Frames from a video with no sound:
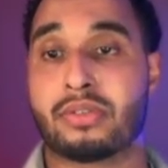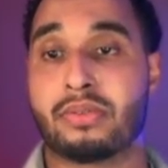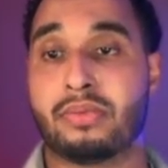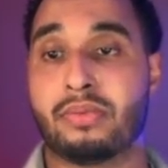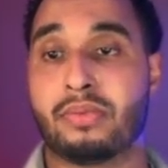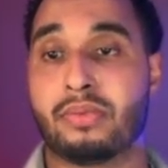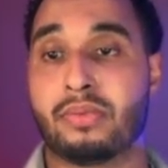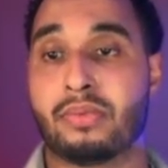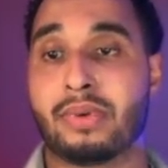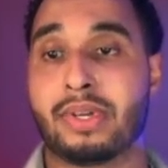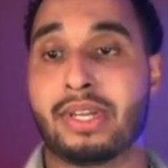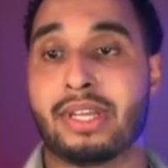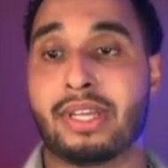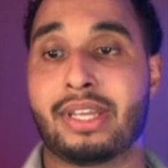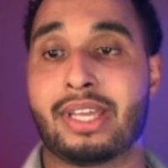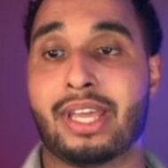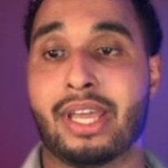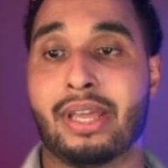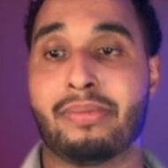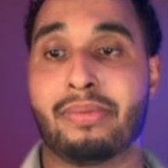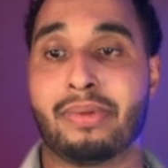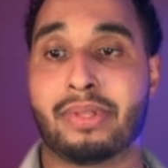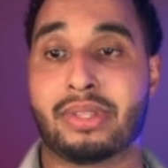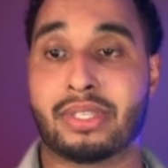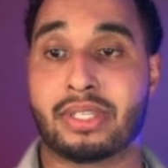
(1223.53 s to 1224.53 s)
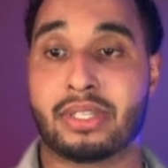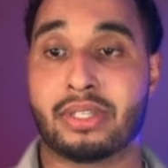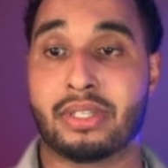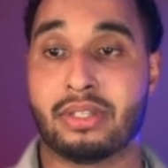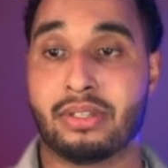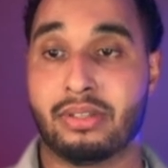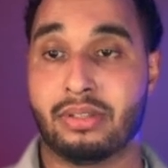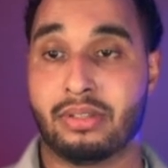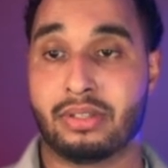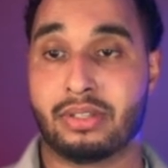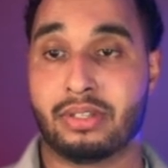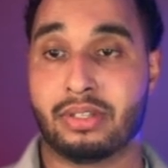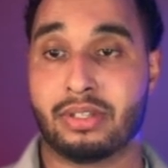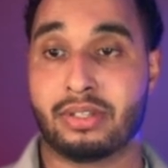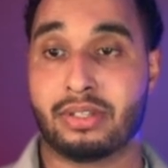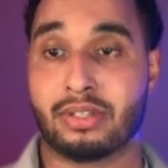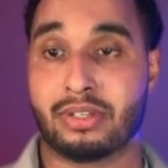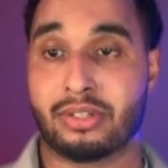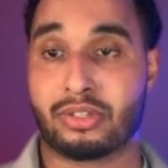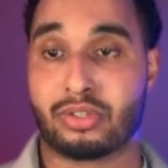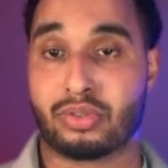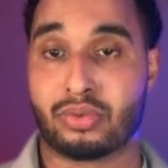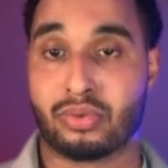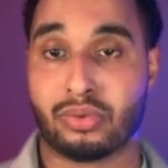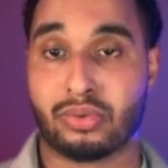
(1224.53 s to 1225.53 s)
we gave it the
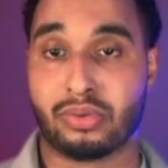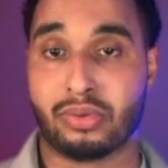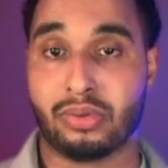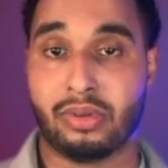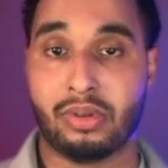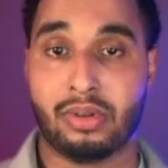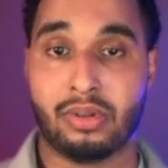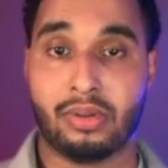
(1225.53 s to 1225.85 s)
tool